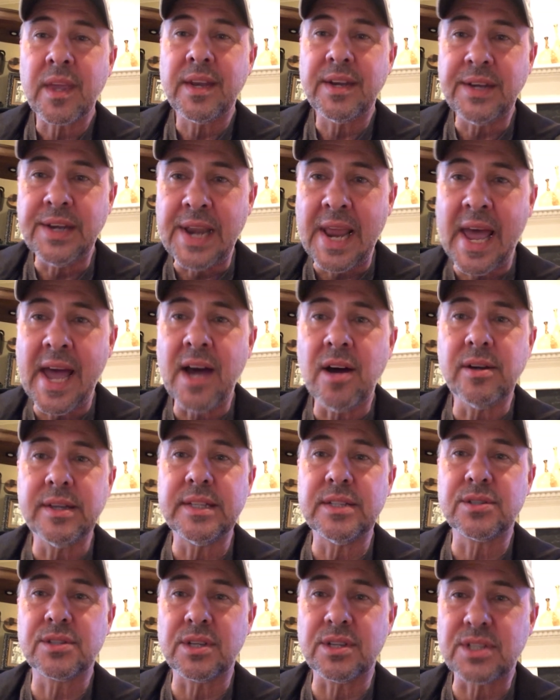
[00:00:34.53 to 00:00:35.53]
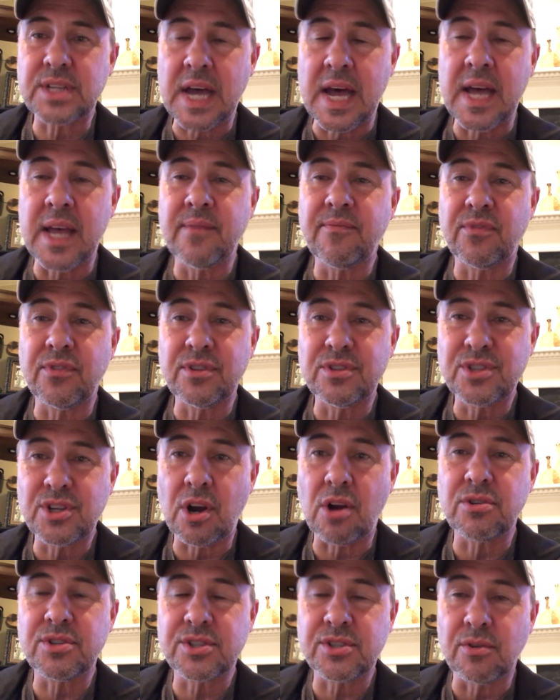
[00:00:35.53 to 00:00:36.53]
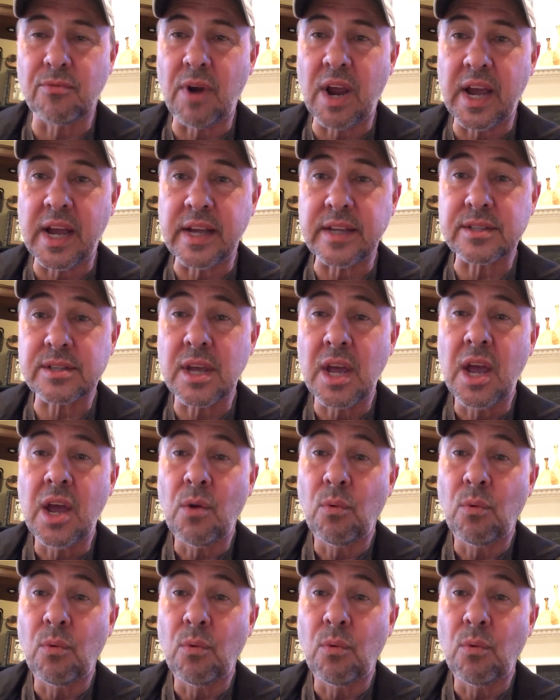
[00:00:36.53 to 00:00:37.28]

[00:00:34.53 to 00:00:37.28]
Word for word: Now is the time for the church to rise.